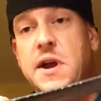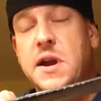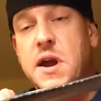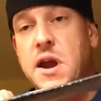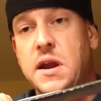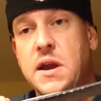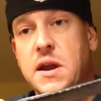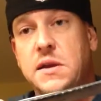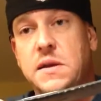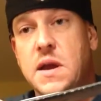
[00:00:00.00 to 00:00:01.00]
at night.
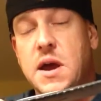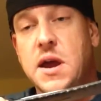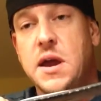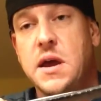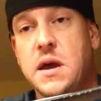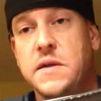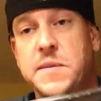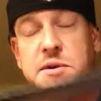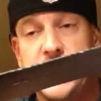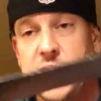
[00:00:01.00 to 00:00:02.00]
I
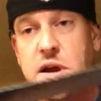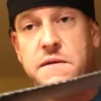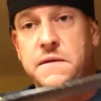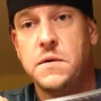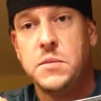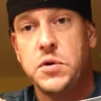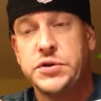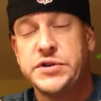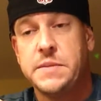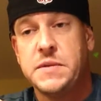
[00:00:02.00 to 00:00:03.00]
especially like on a full moon or
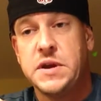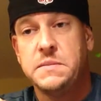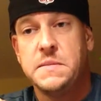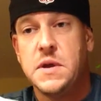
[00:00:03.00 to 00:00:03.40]
something.